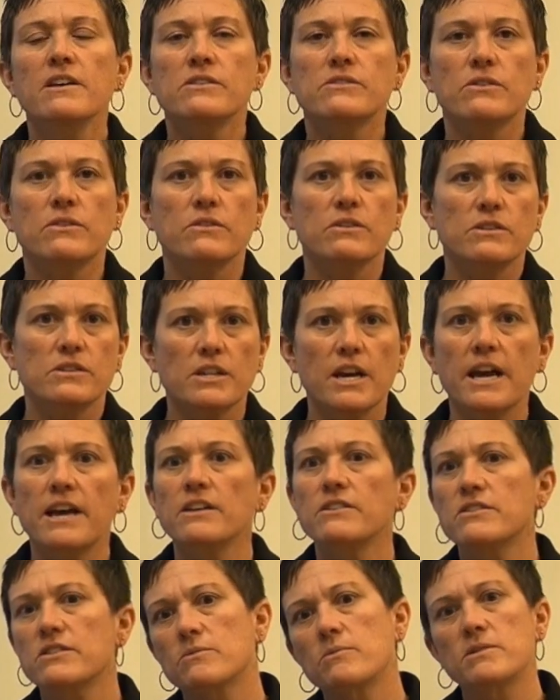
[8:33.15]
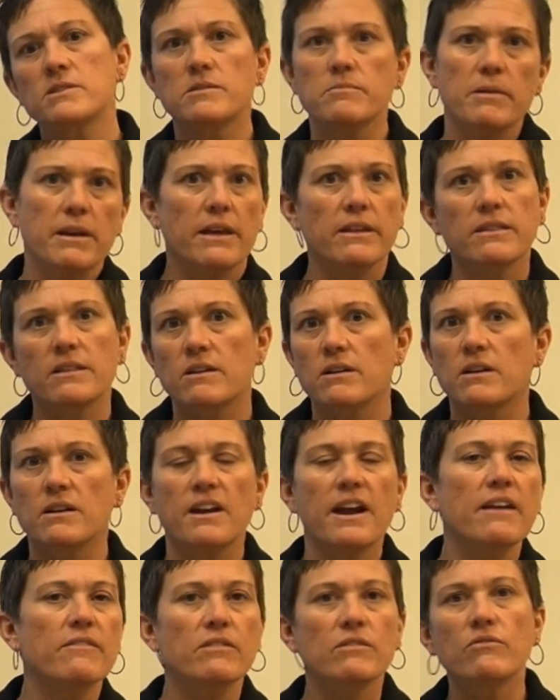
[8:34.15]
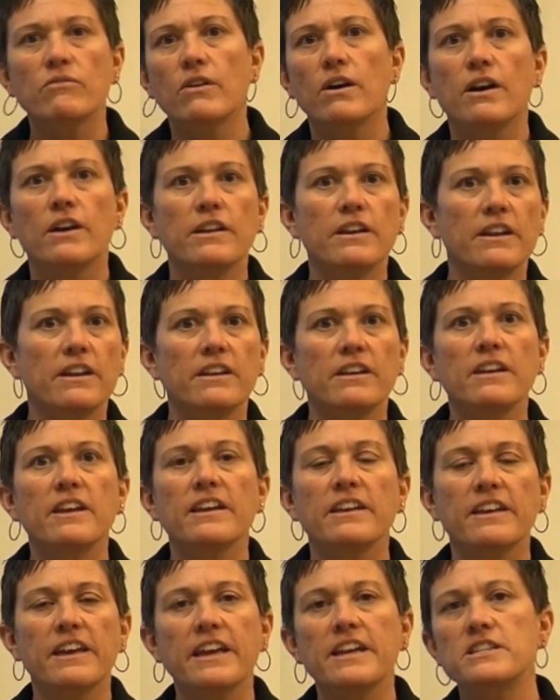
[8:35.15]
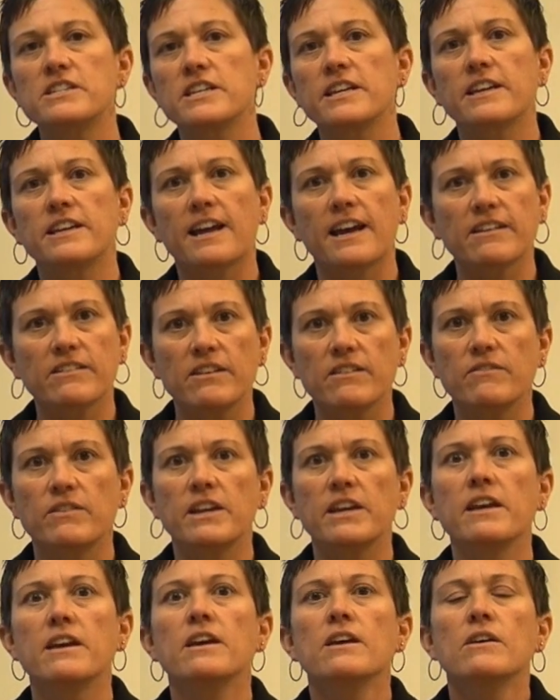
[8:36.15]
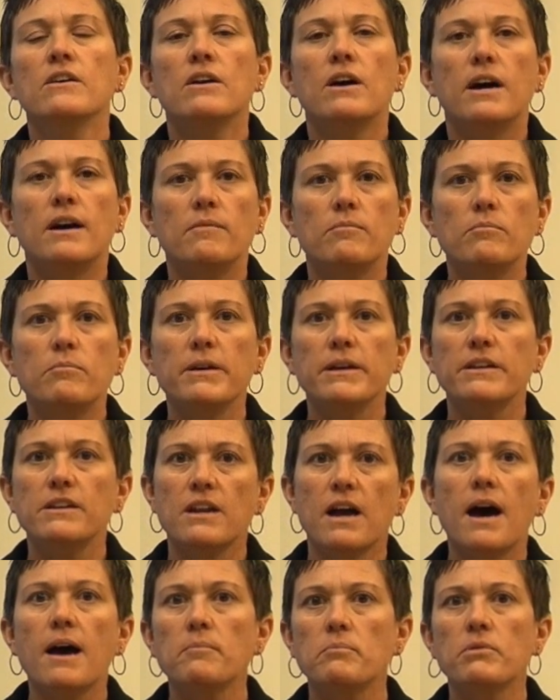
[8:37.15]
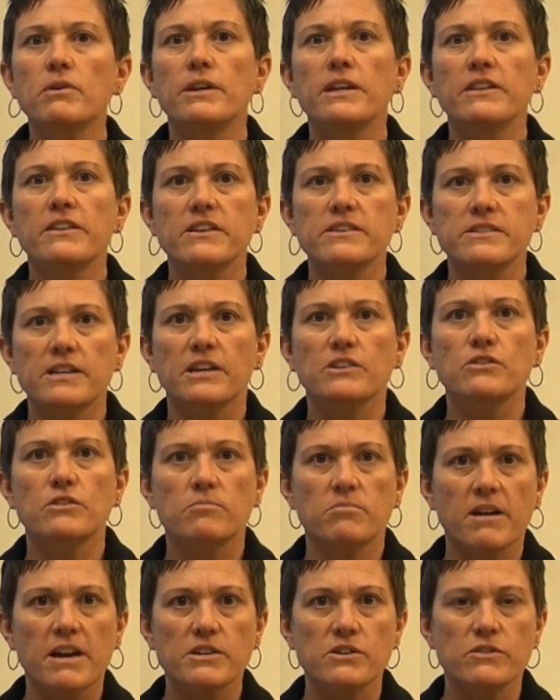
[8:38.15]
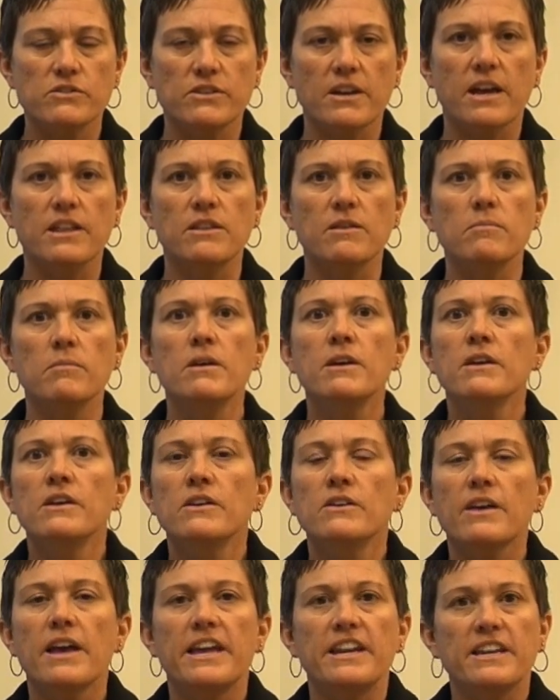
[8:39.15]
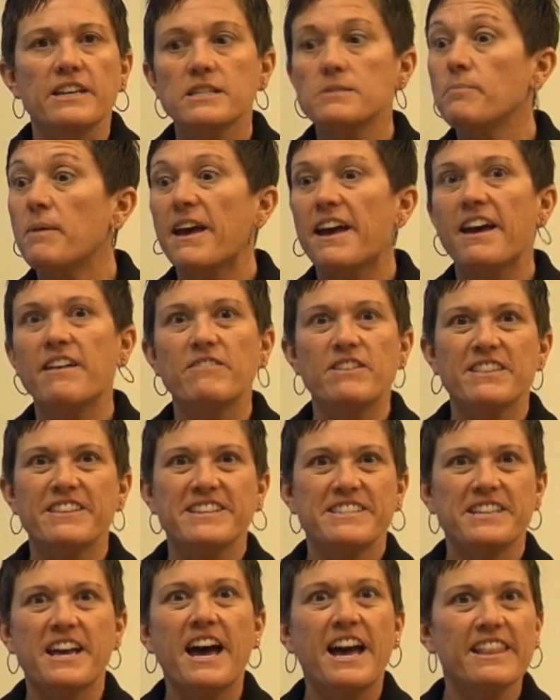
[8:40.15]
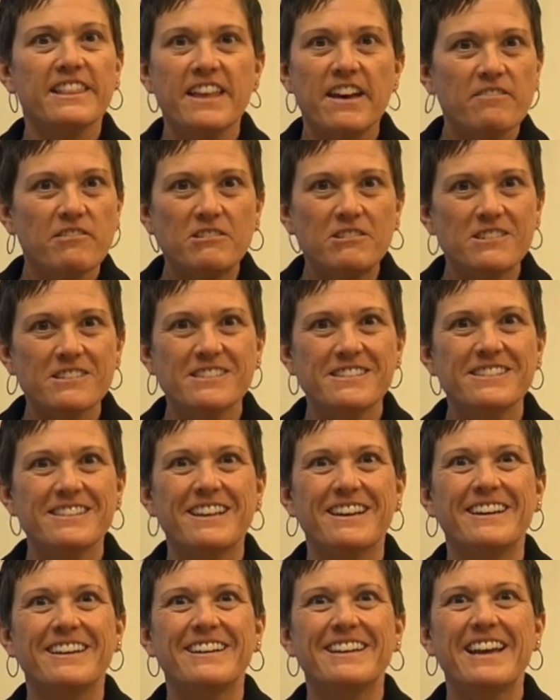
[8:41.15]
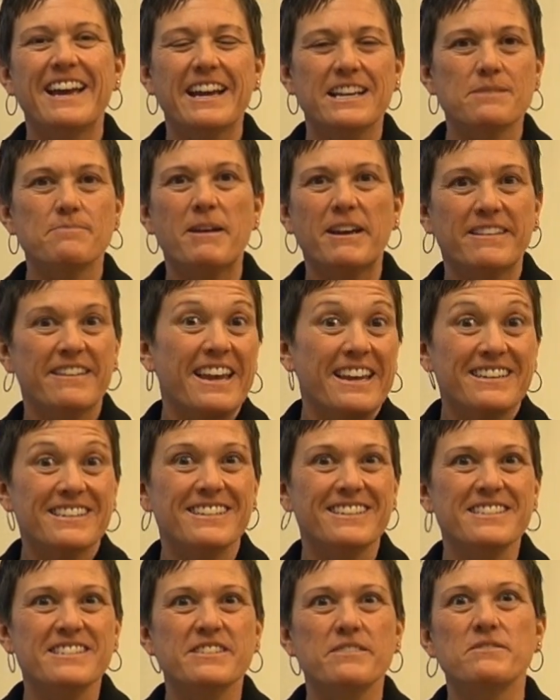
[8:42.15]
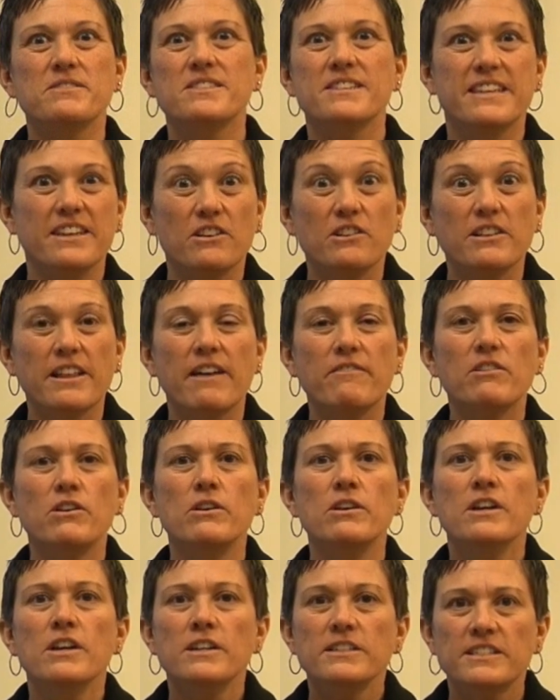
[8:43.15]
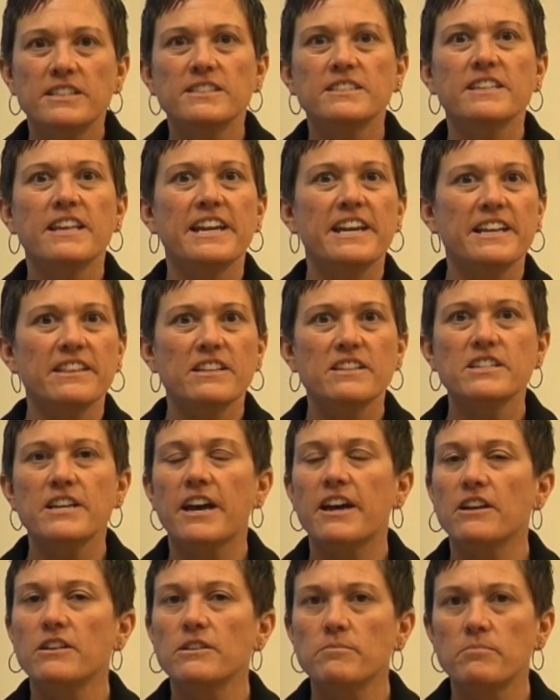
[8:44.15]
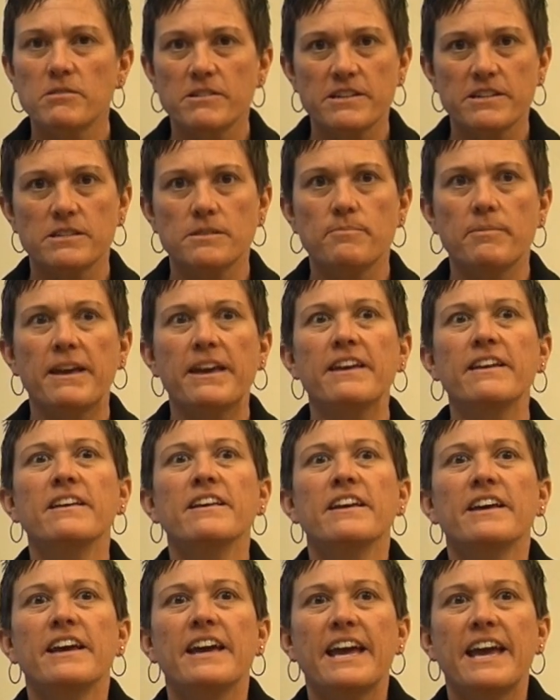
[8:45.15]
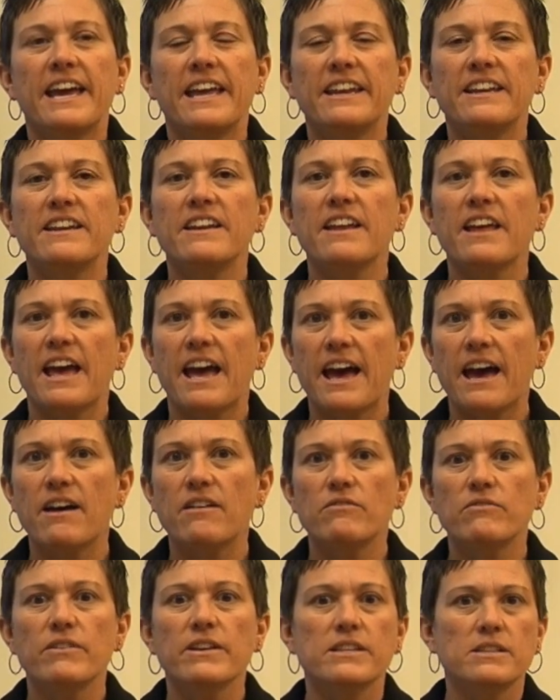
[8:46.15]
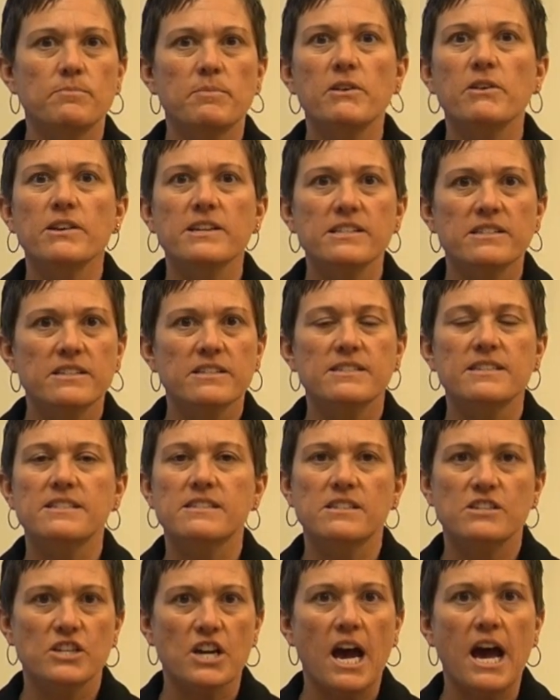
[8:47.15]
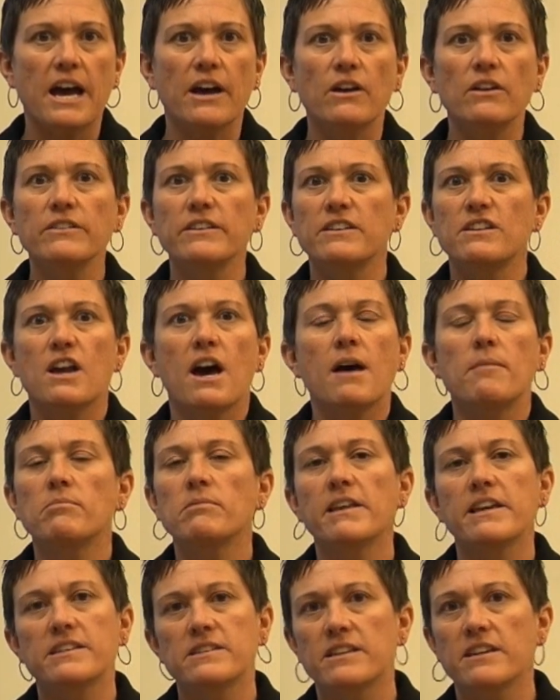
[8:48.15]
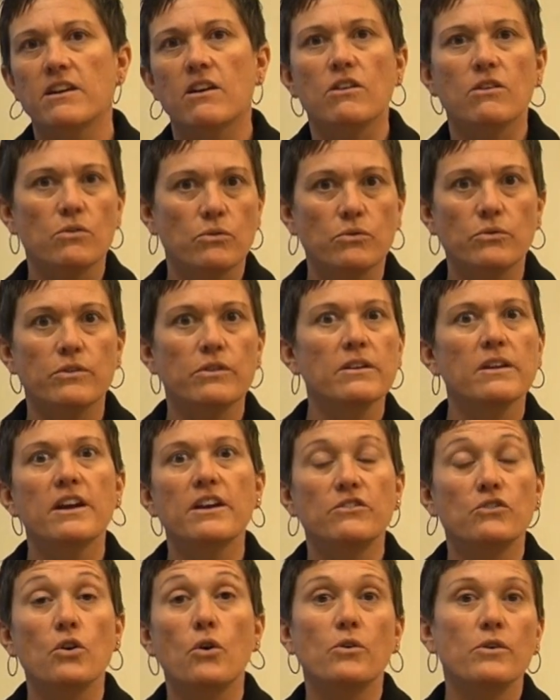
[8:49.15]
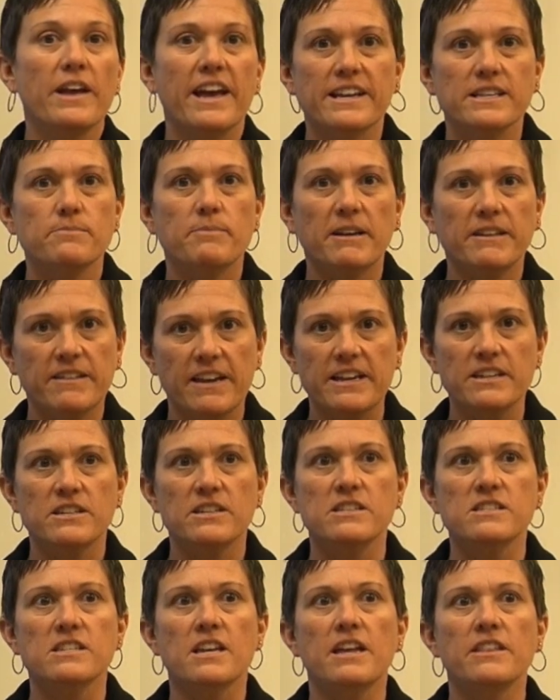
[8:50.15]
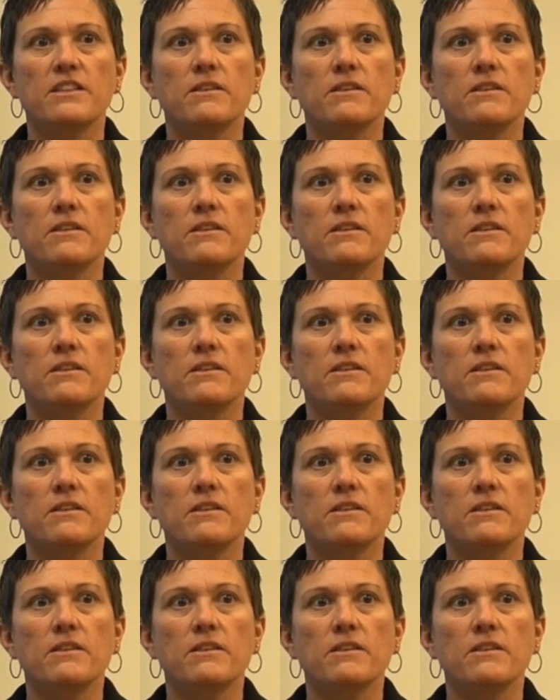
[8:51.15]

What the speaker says: So the child just wants to be out there having fun and engaging in activity, but not putting these extra pressures on them and having these high levels, expectations of skill level. Just letting the child participate and have experience this as a child and not placing our own adult expectations on